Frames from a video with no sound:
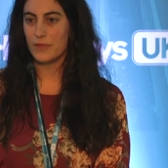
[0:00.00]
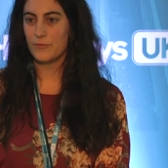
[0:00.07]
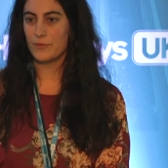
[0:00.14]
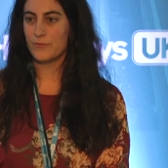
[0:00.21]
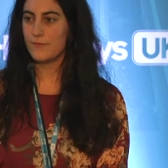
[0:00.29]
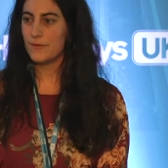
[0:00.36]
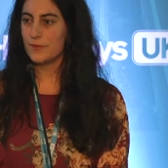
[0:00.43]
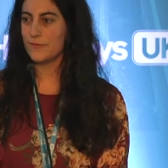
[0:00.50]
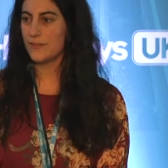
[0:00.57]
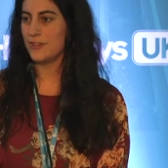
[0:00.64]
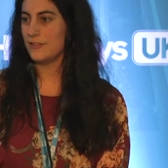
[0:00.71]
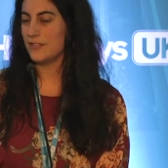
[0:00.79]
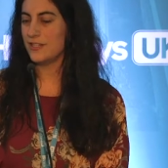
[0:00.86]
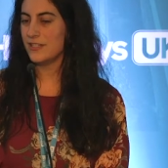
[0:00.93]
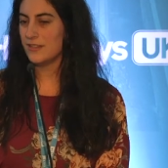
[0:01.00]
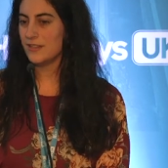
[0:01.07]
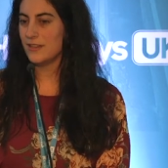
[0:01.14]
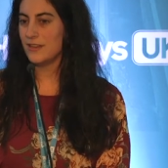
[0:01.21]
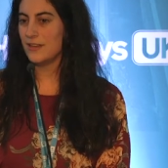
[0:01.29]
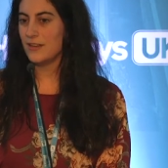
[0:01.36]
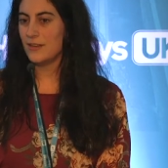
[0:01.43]
we're full of energy.
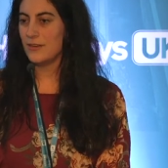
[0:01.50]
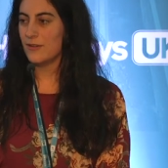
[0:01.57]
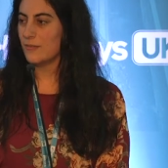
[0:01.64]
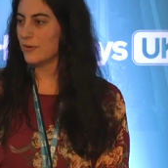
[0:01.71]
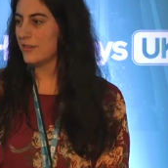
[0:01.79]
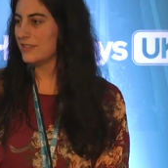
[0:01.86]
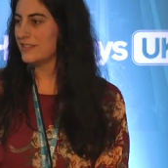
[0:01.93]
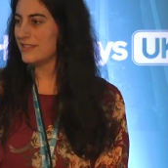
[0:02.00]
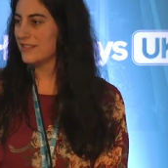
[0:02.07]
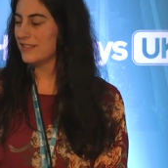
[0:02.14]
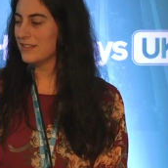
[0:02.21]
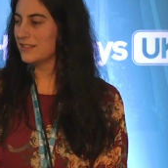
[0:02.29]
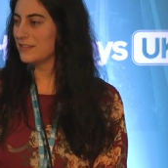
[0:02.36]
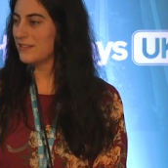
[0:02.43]
We still